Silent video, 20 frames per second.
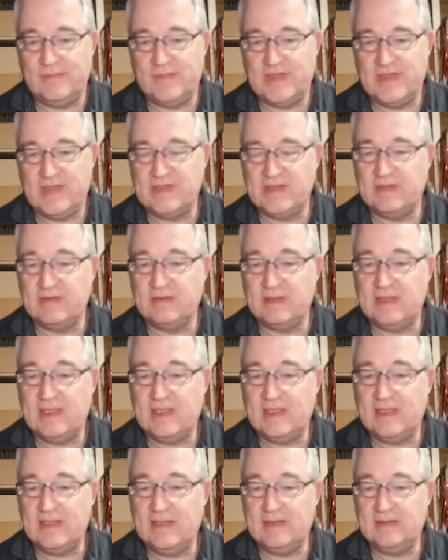zero
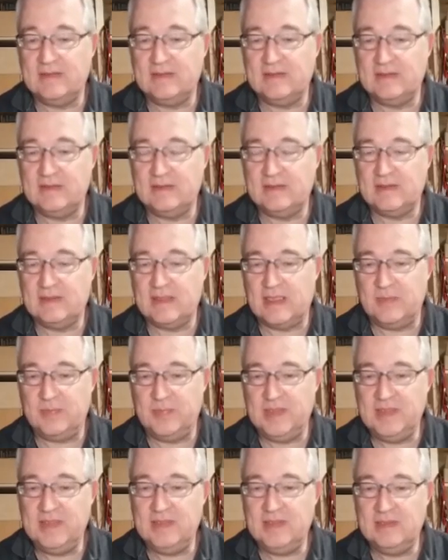line
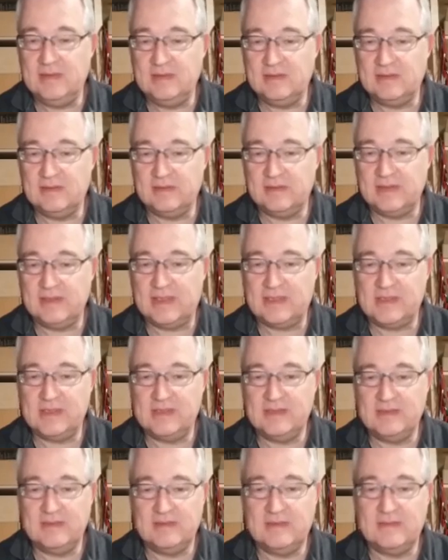IP
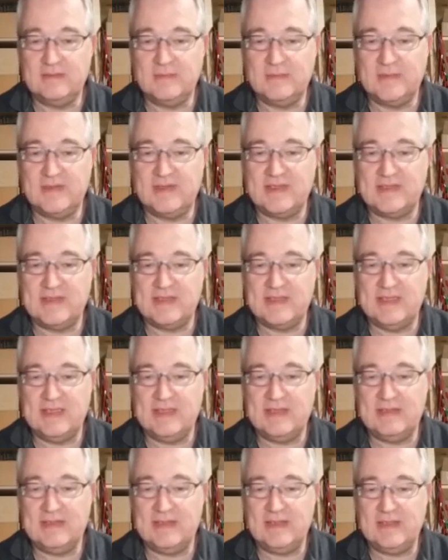connection with SL
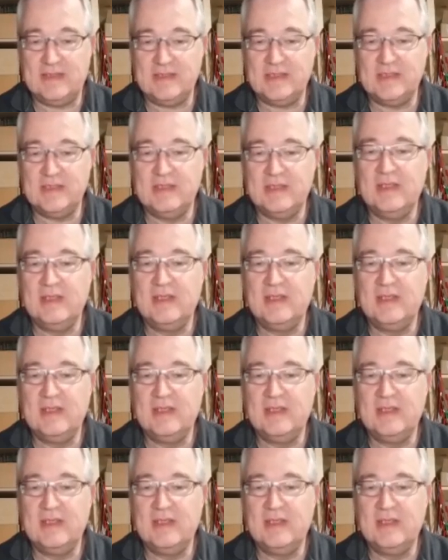attach,